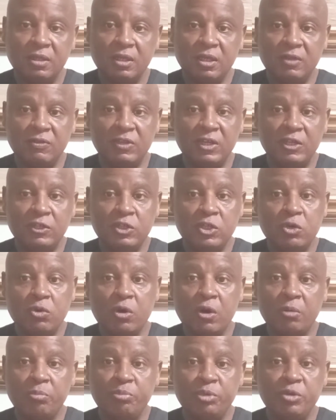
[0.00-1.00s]
and that
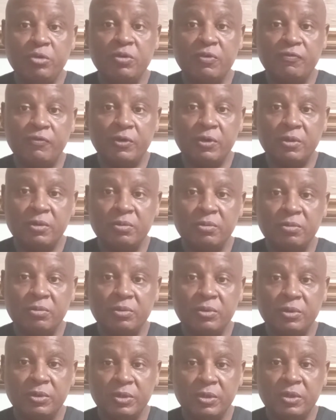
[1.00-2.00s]
you are beautiful
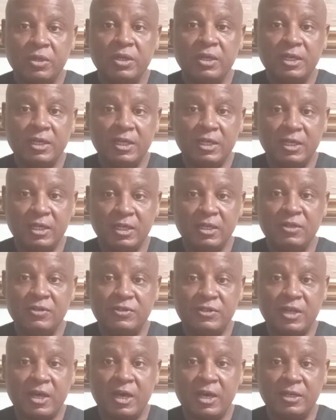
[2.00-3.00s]

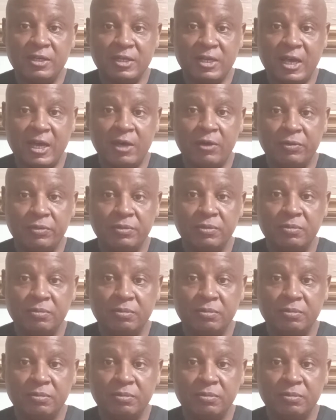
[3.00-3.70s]
inside and out.